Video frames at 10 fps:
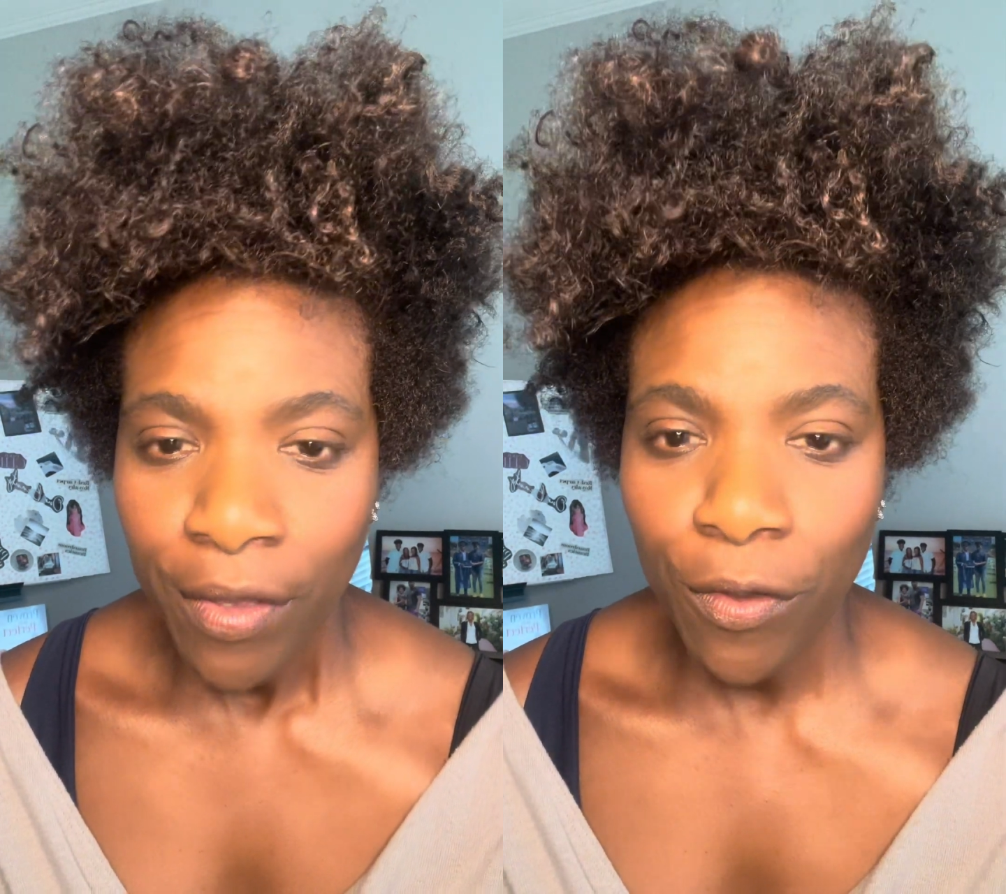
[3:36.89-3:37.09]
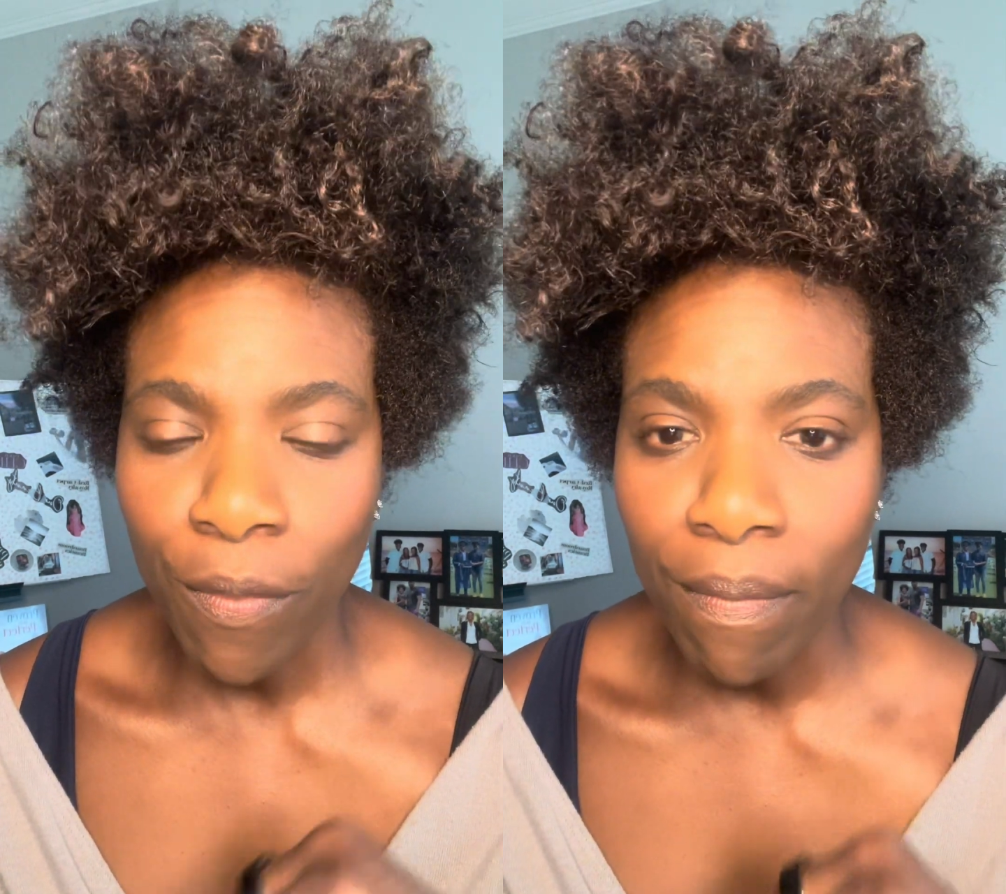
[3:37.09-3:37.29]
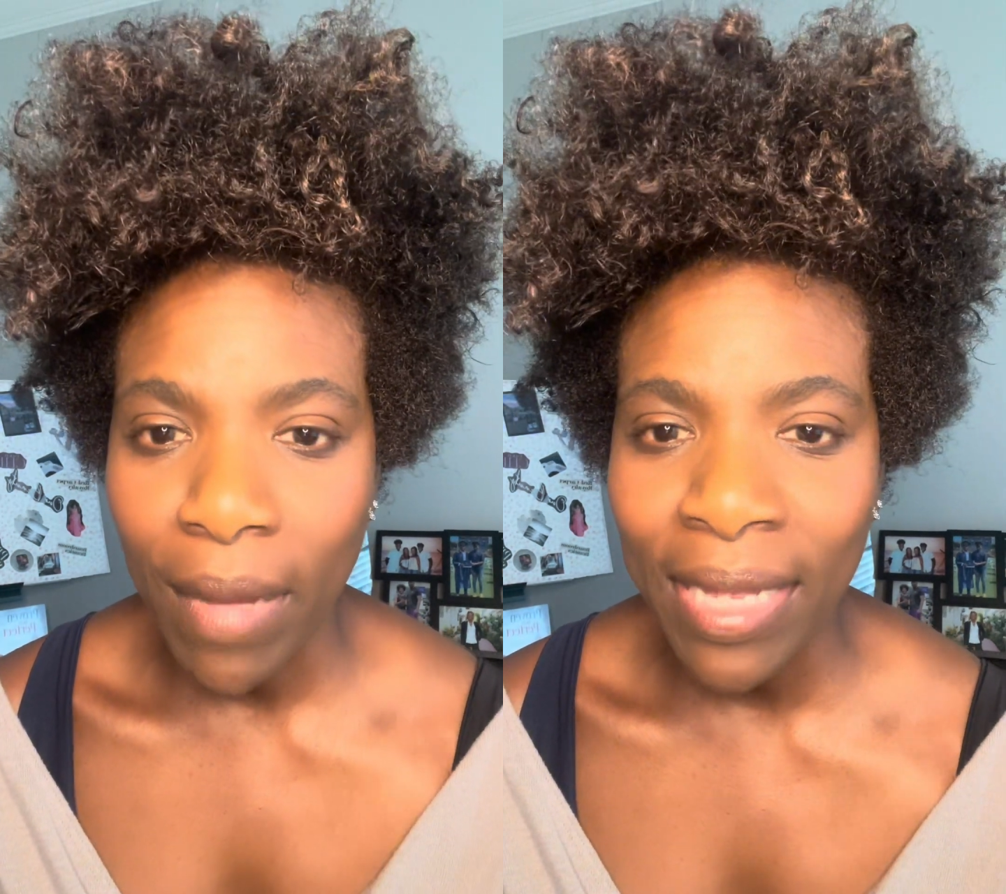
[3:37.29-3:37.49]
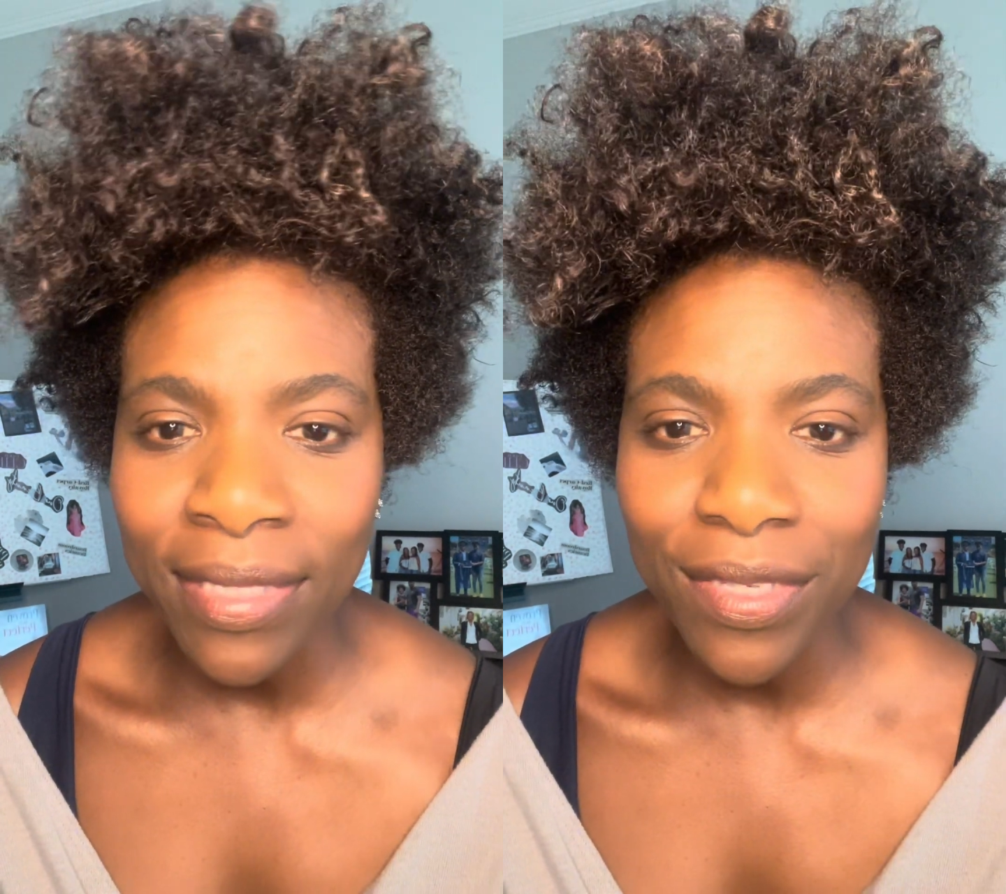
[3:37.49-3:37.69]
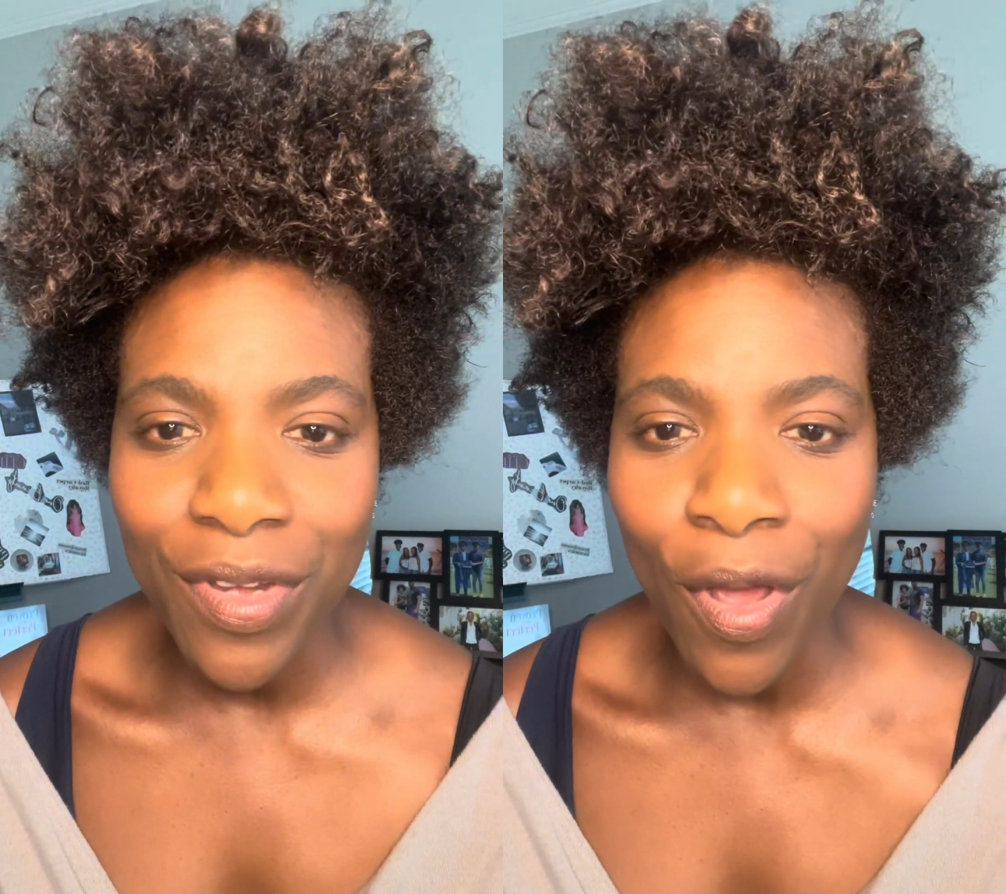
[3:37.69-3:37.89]
You
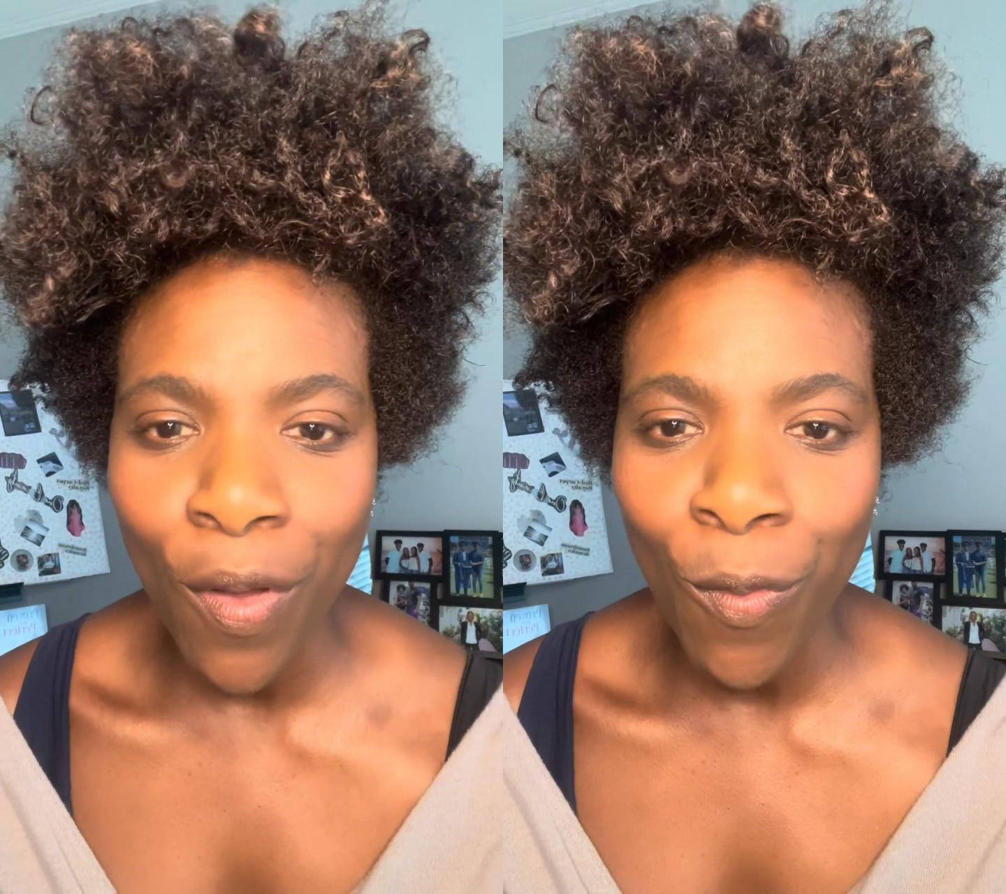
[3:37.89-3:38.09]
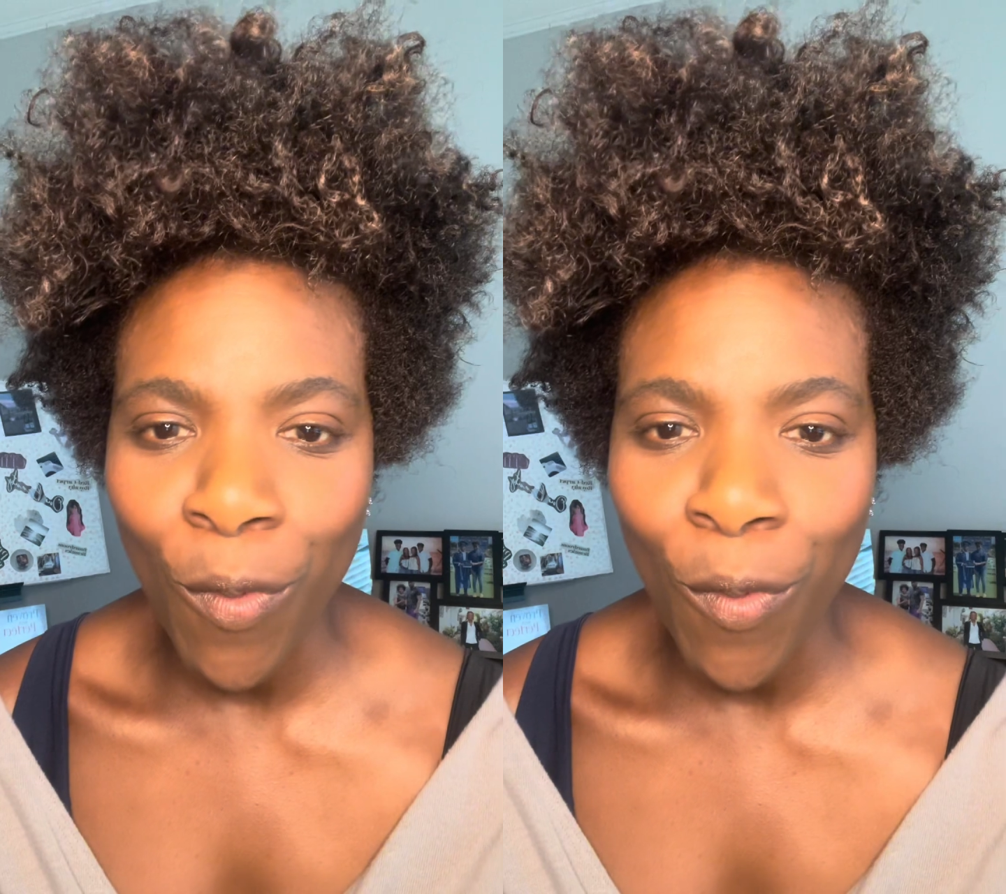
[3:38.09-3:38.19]
must know